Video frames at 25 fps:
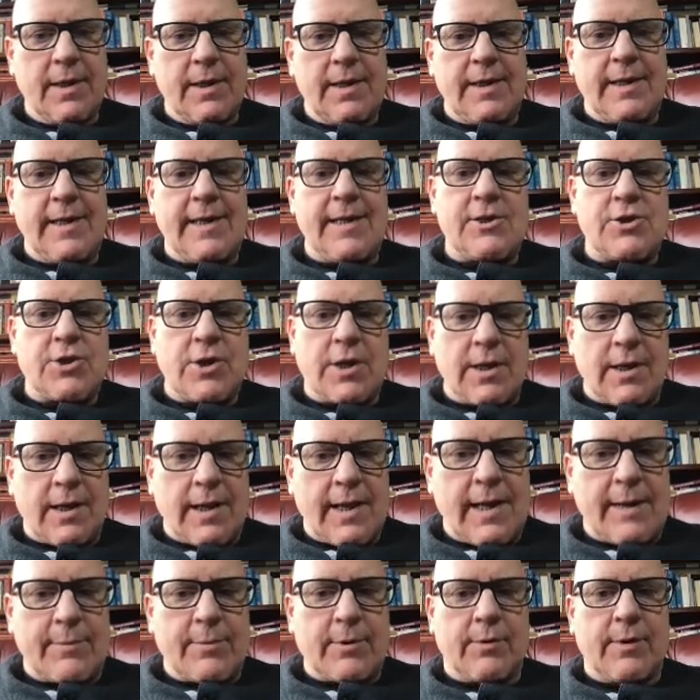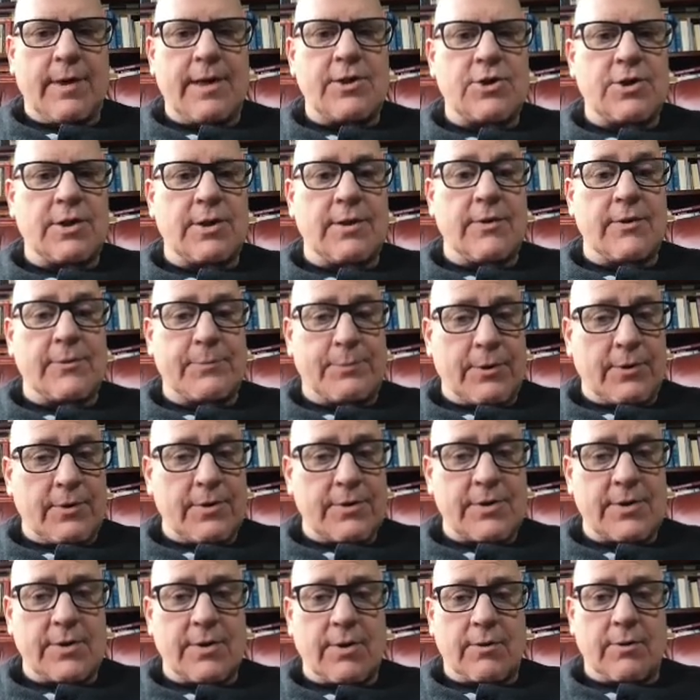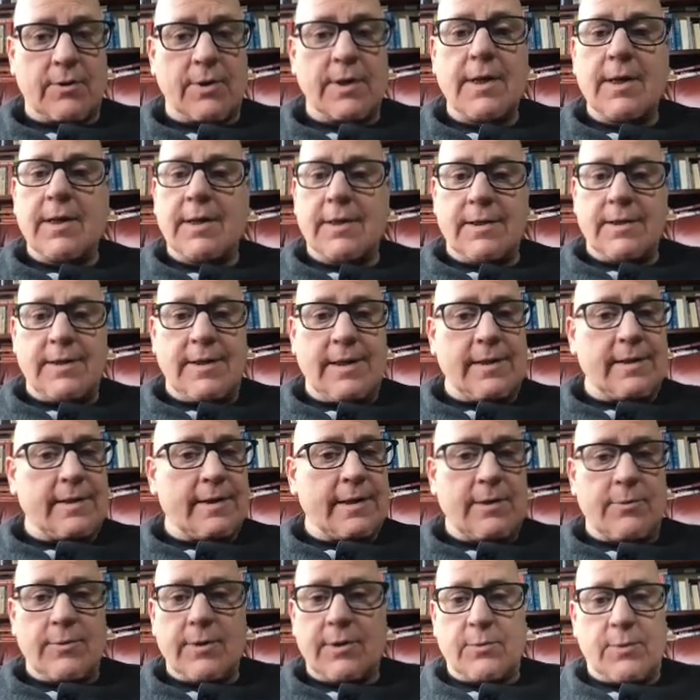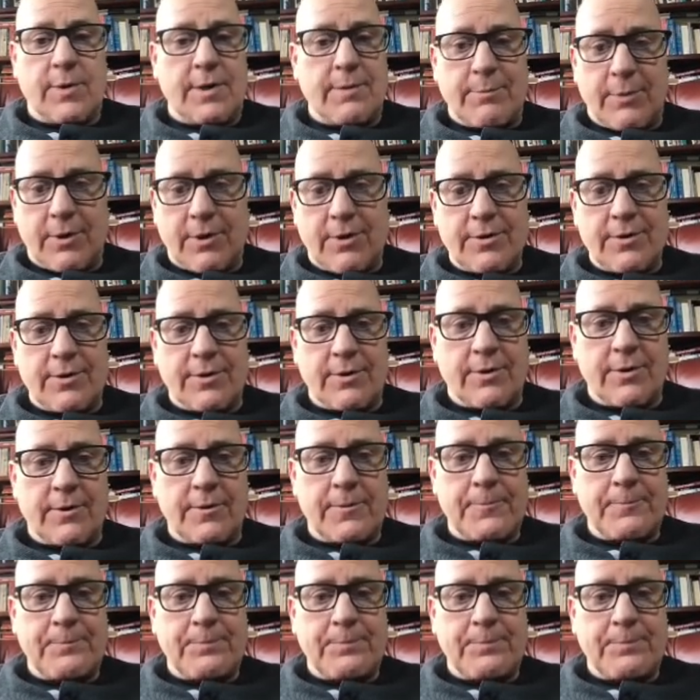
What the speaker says: Each collaboration is personal, dealing with one partner.